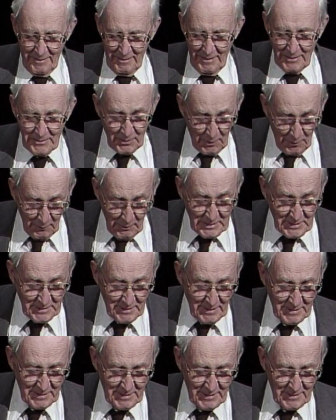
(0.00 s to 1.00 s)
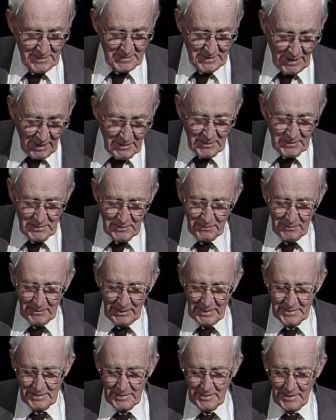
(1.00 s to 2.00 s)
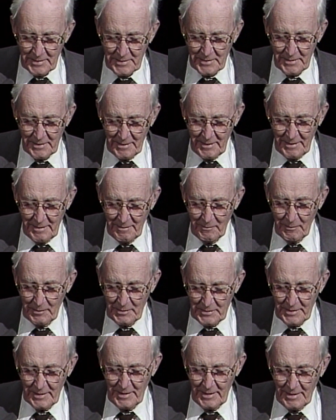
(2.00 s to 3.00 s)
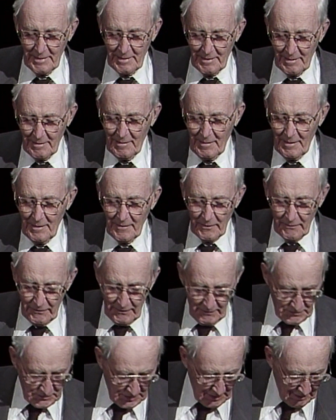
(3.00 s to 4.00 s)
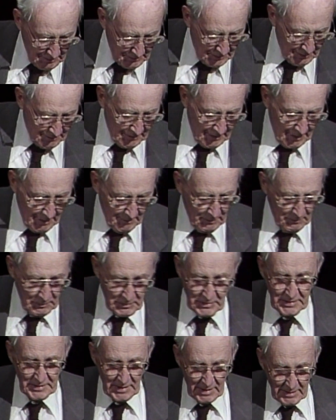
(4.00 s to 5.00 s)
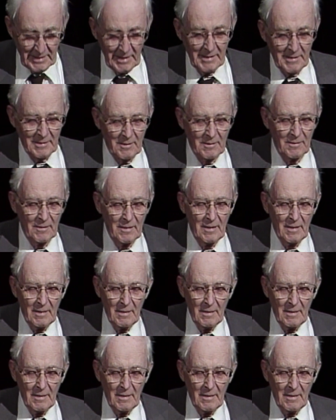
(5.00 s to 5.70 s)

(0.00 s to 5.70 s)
It's a coincidence that the Sunday school lesson yesterday was in the 5th chapter of Alma, which is identical,